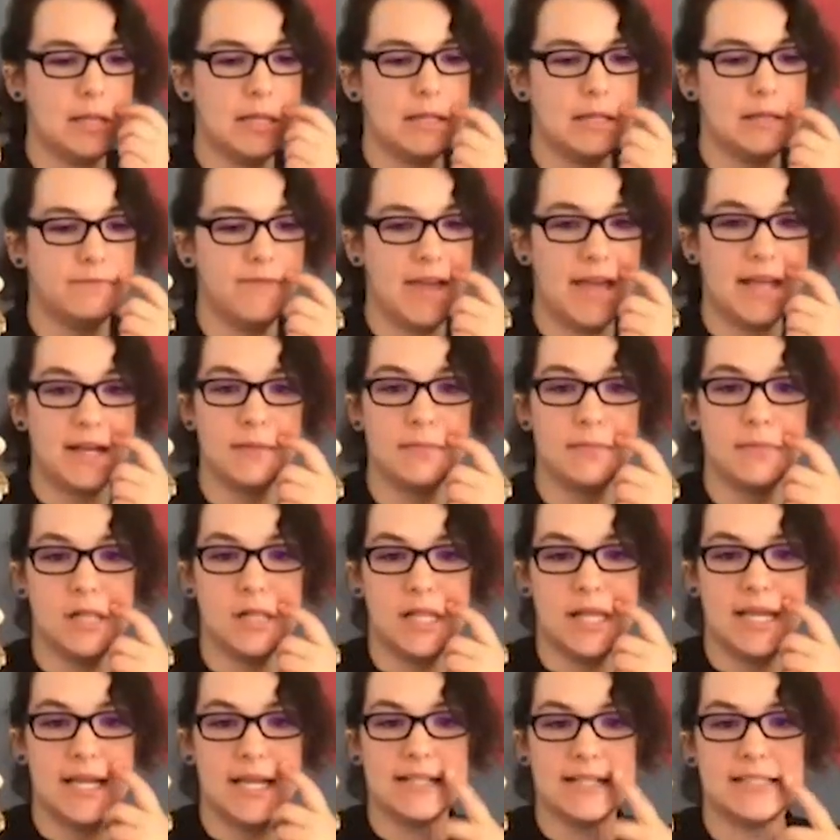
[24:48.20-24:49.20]
venom
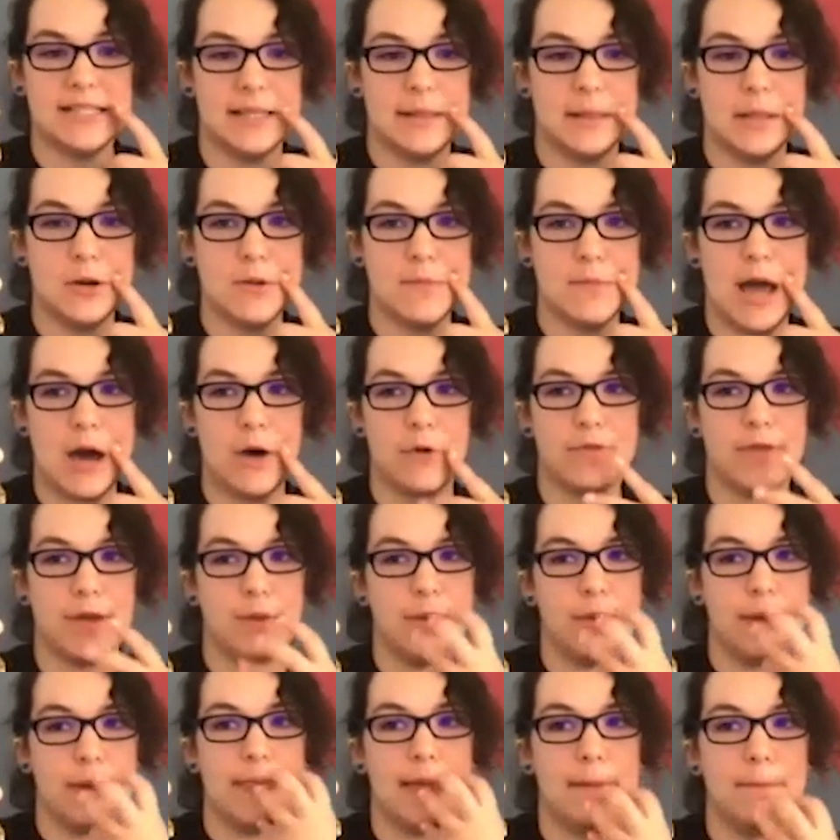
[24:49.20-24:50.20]
glands in their mouth, and
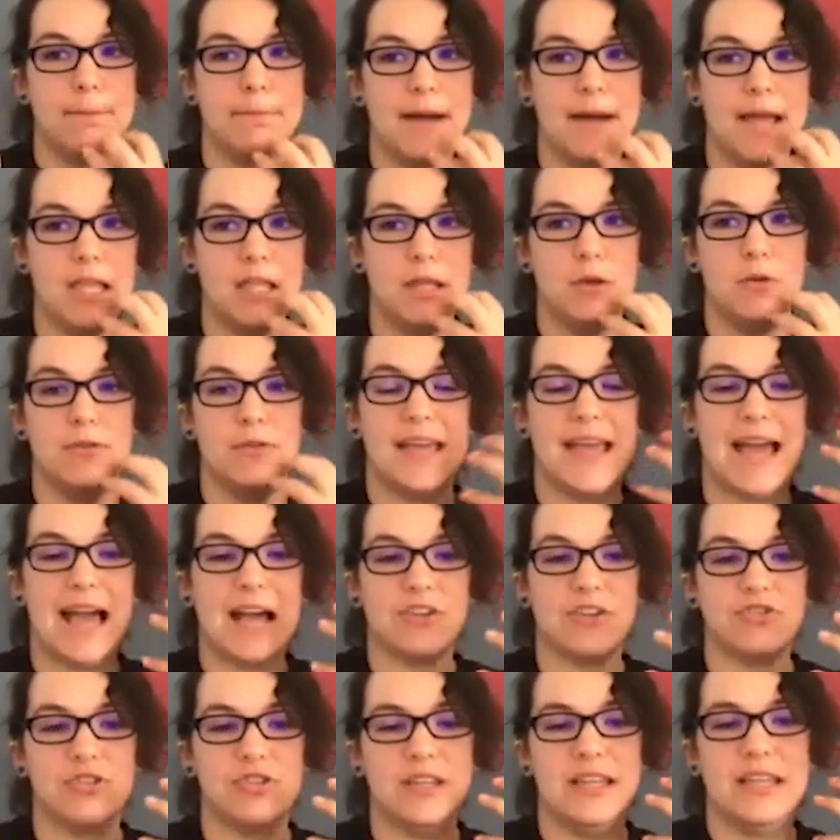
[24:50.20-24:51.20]
when they bite you, they
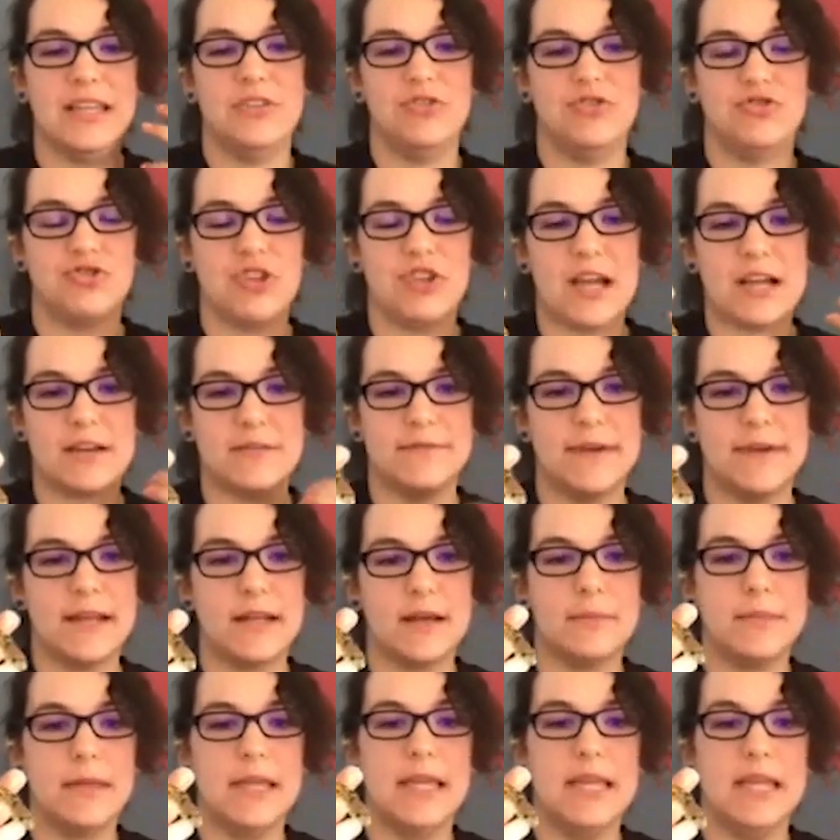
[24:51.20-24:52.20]
actually inject
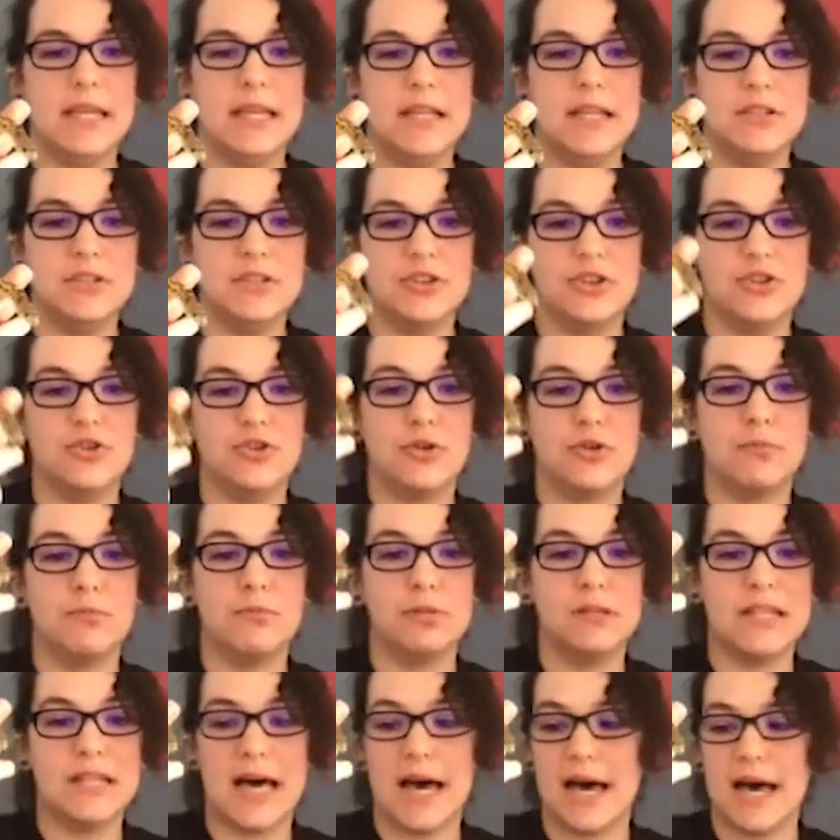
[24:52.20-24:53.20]
venom into your
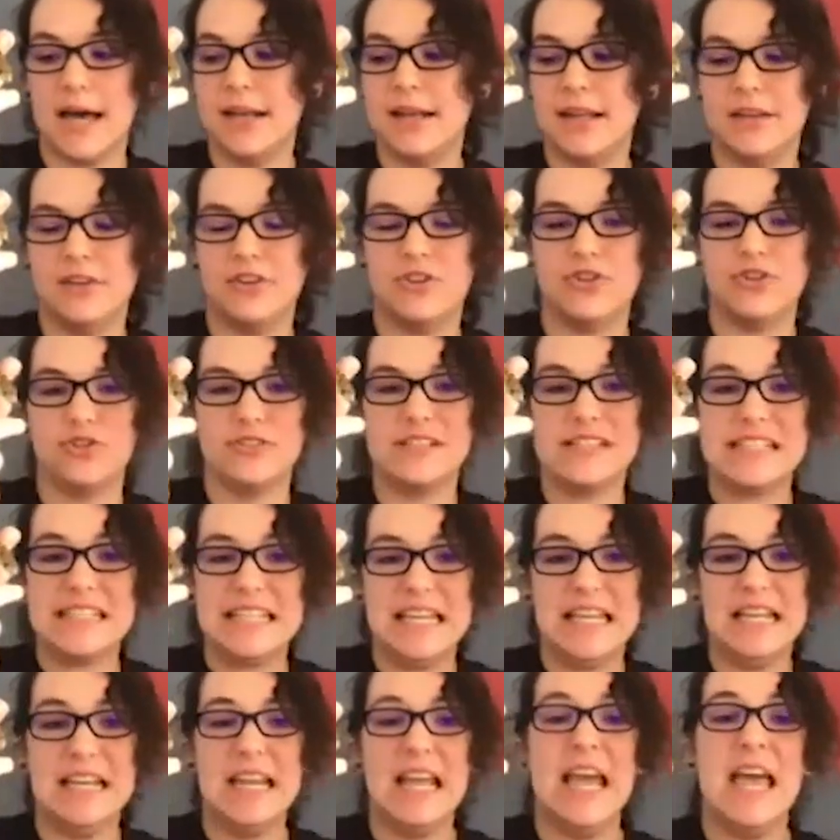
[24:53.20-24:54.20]
blood, into your
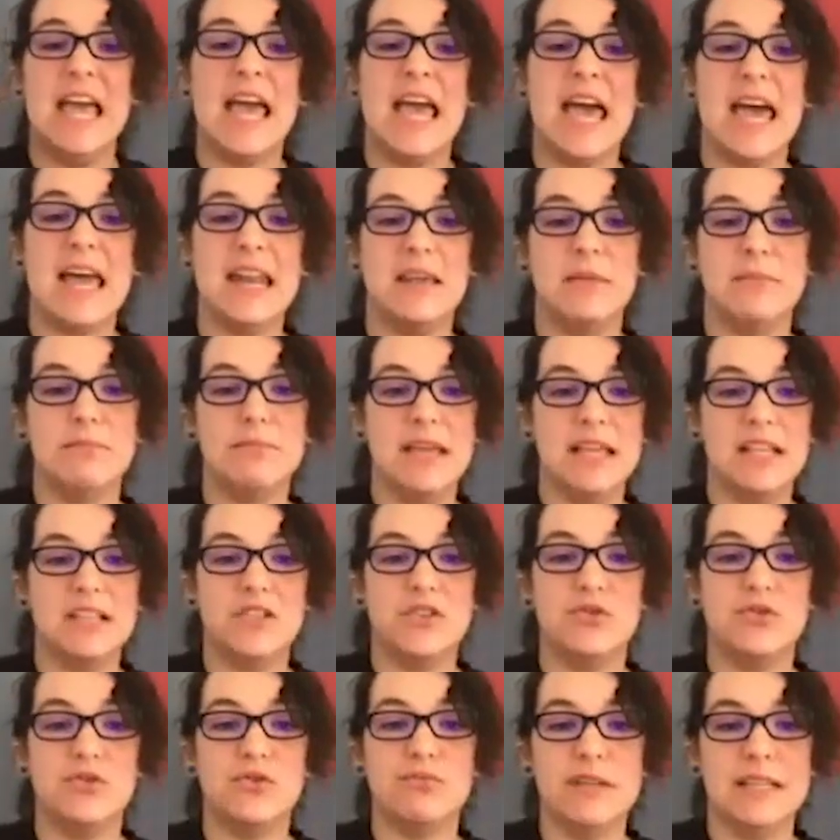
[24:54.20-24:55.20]
skin, and it makes
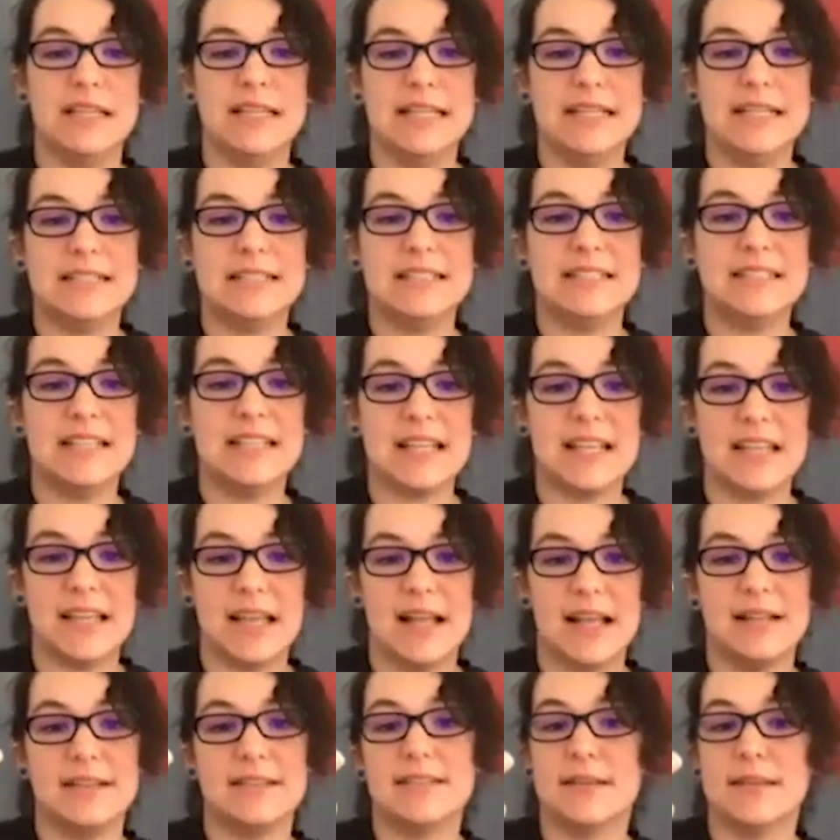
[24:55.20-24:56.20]
you really sick
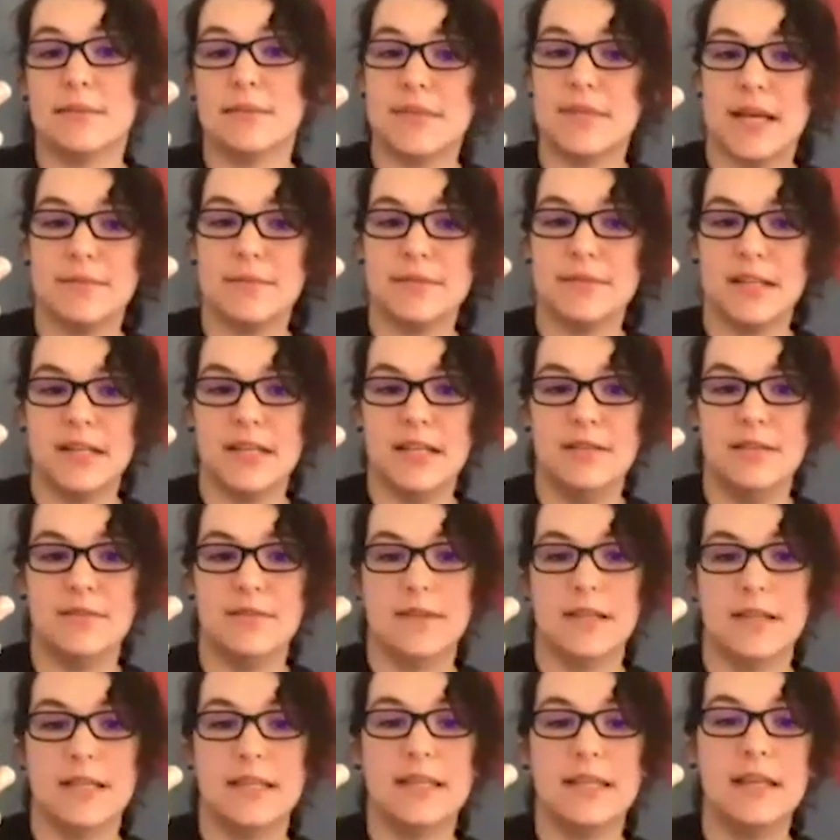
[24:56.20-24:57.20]
and sometimes can
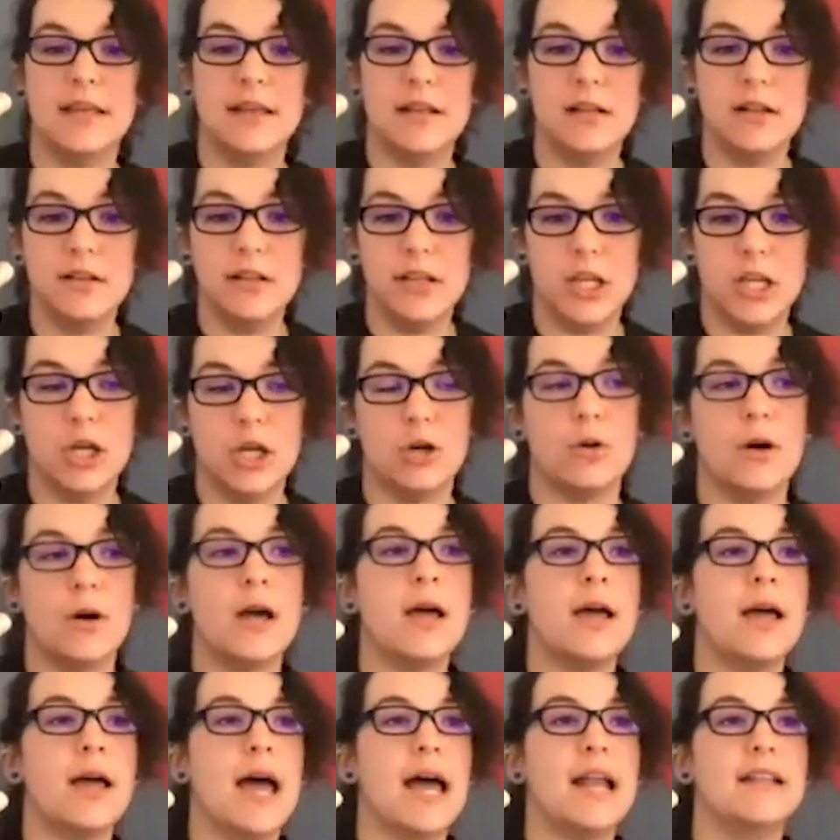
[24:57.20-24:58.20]
even kill you.
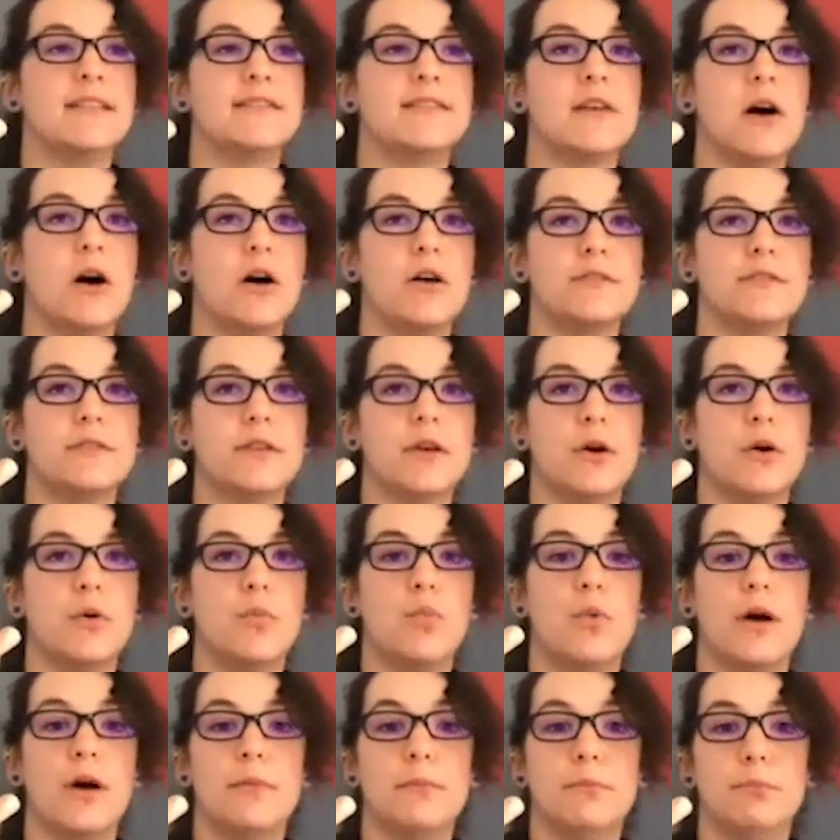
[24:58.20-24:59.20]
And it's also
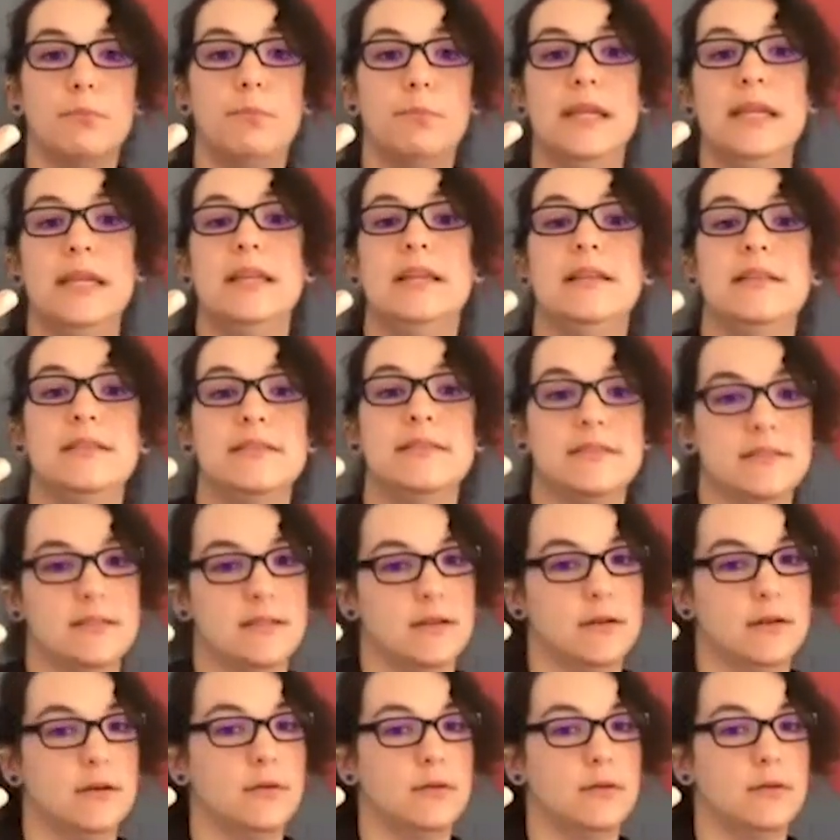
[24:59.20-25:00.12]
what bees do.